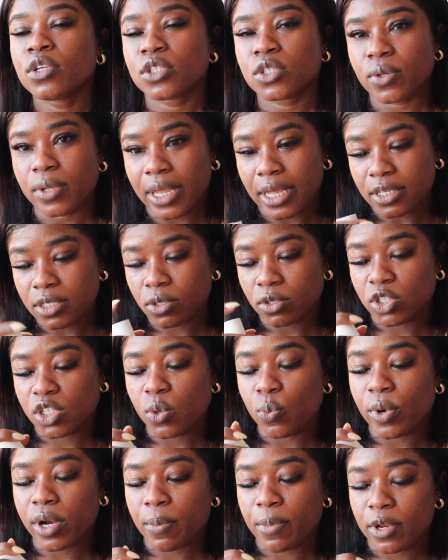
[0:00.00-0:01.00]
So yeah, so
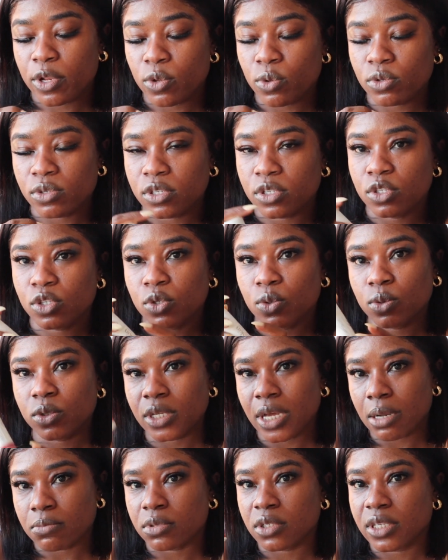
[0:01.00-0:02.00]
she wanted me to use this 2
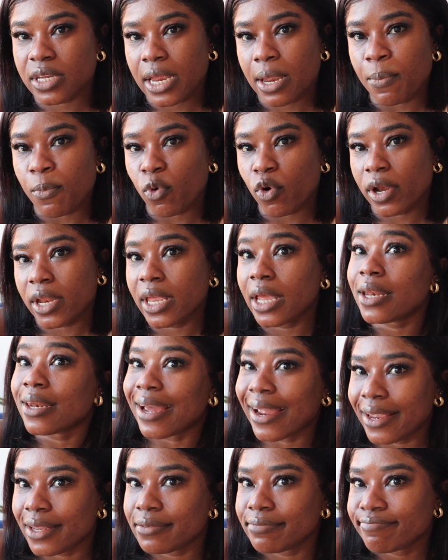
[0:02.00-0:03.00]
times a day, morning and
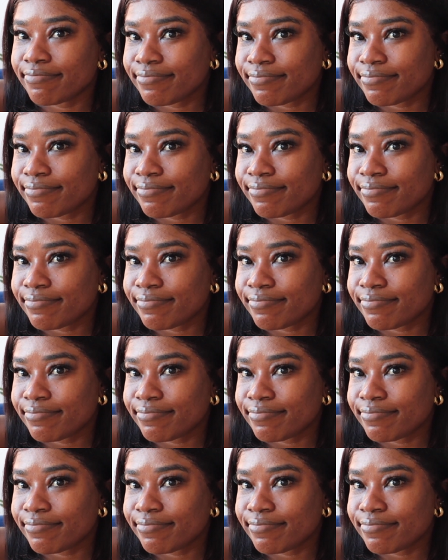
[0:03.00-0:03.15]
night.